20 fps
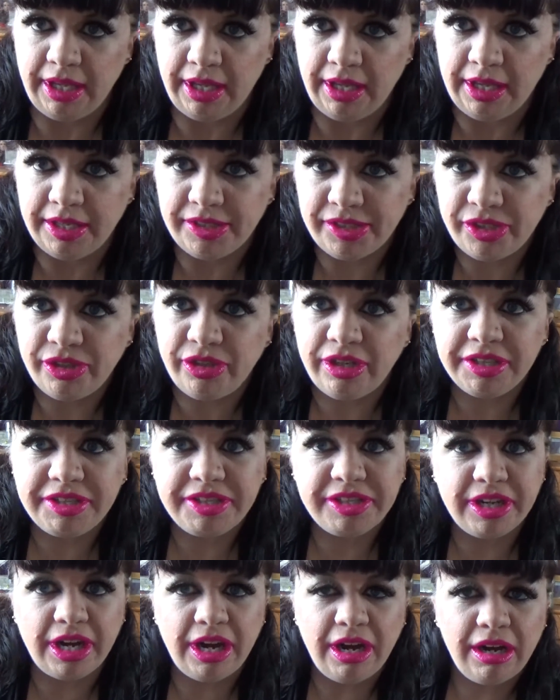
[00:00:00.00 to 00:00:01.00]
It's not a
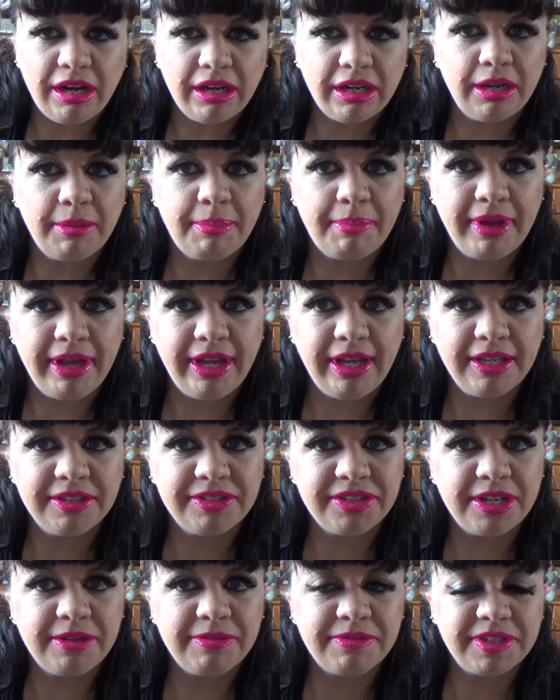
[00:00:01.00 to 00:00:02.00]
darker pink as
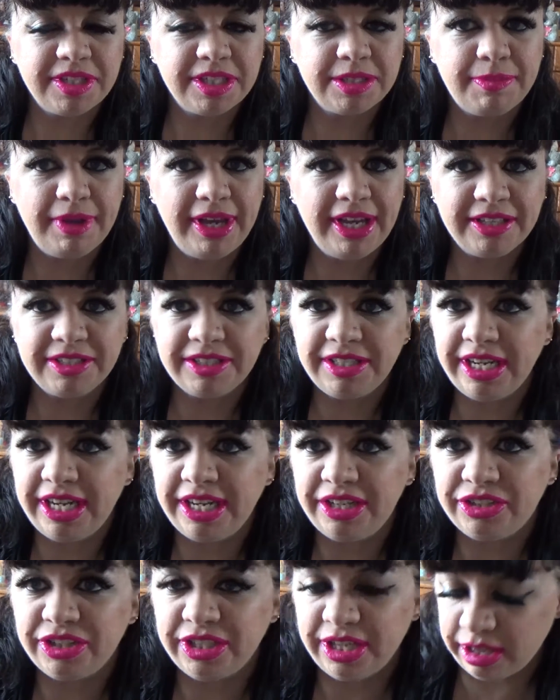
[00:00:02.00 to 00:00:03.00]
I was expecting
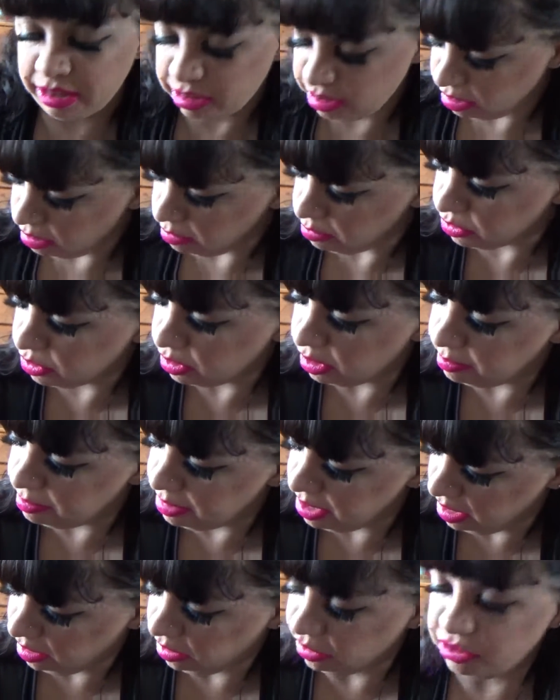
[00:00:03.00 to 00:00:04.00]
actually. I thought it was going to be
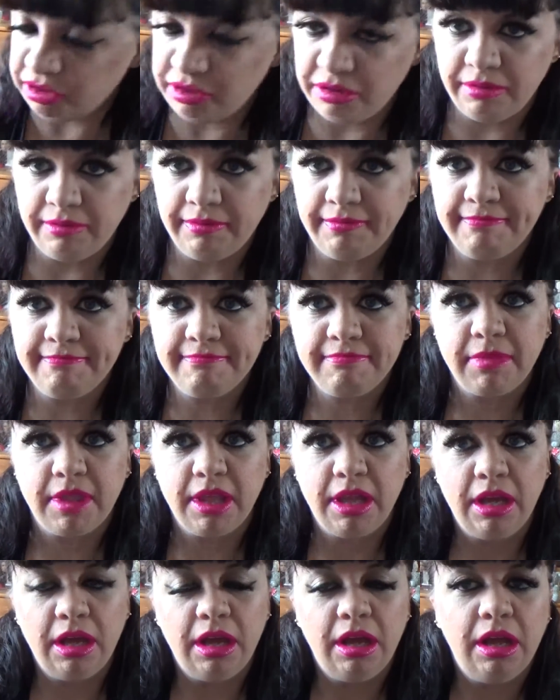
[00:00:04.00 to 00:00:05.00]
a lot
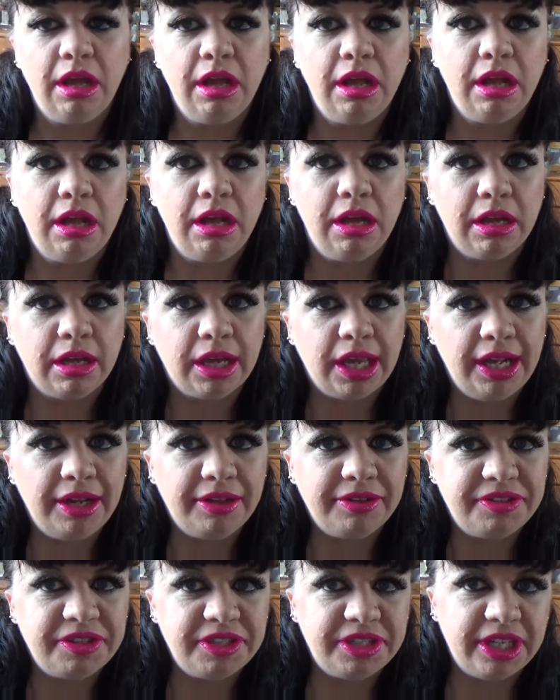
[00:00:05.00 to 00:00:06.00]
kind
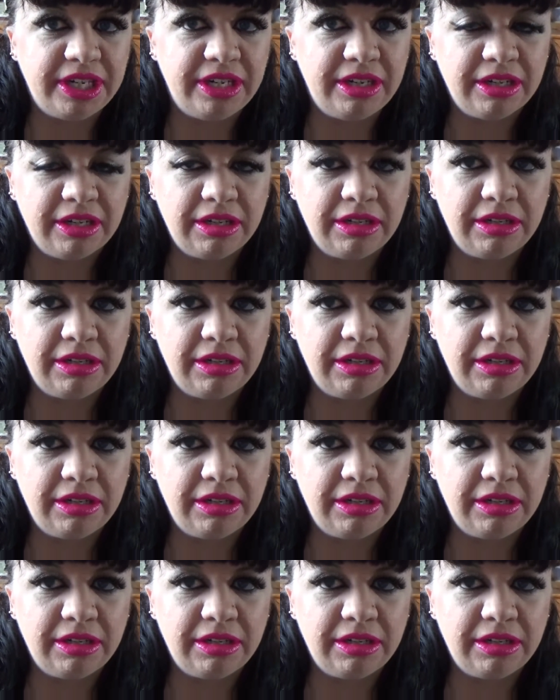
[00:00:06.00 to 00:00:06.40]
of darker